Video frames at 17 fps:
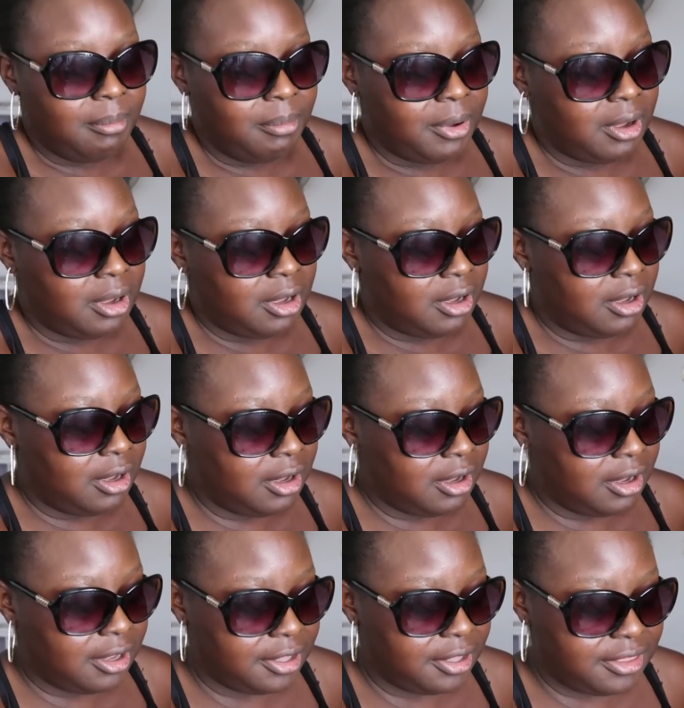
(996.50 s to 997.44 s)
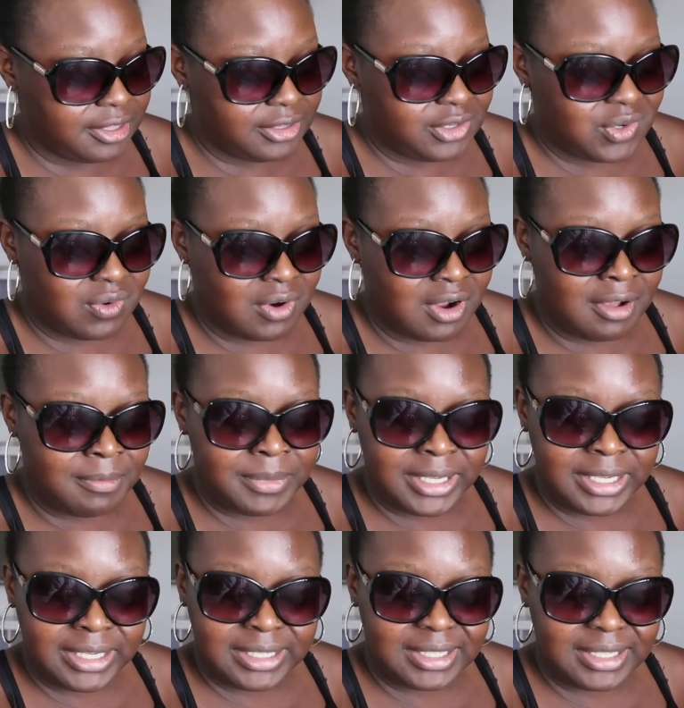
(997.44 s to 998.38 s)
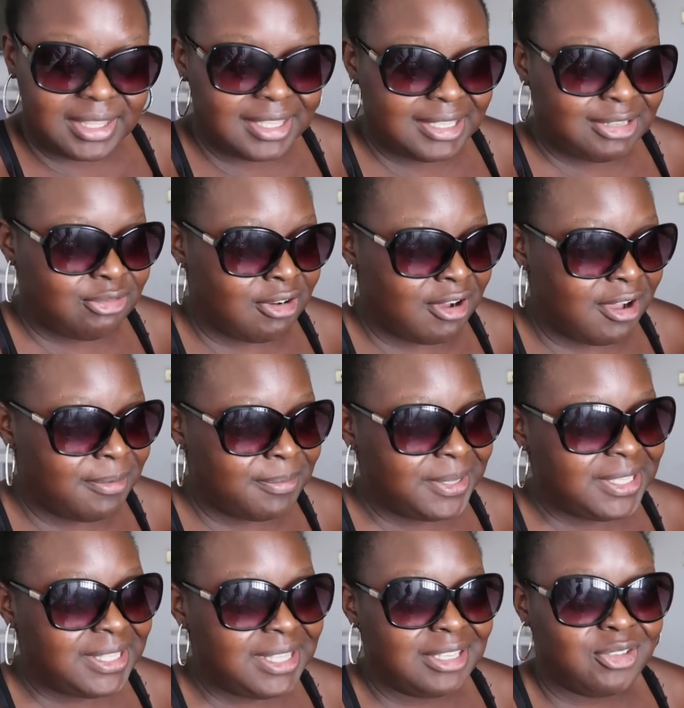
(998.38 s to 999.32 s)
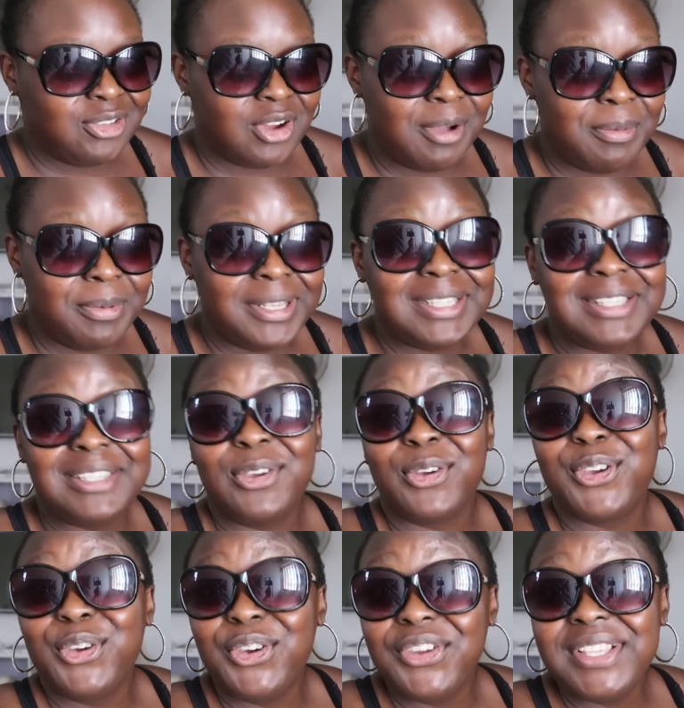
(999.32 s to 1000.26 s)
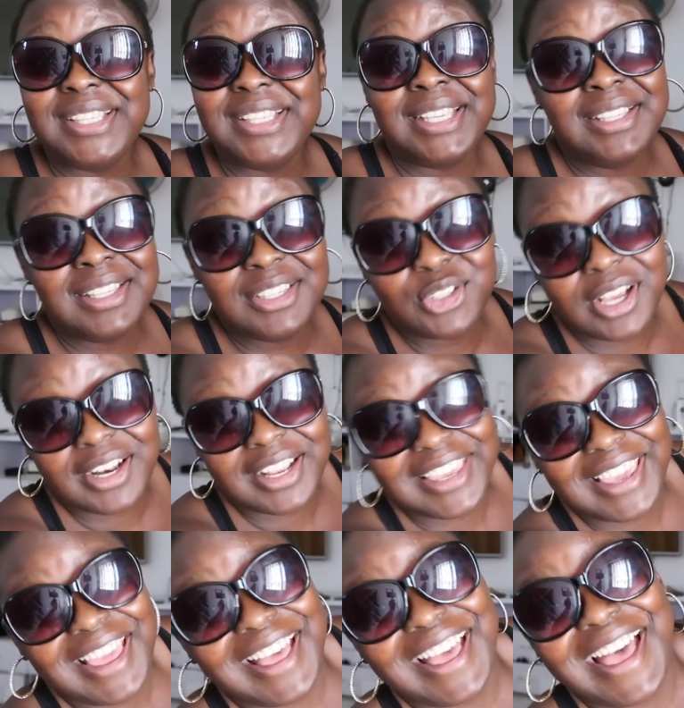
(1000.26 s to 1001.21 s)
but oh, the dramas, the dramas, the dramas. Your good sis is trying to get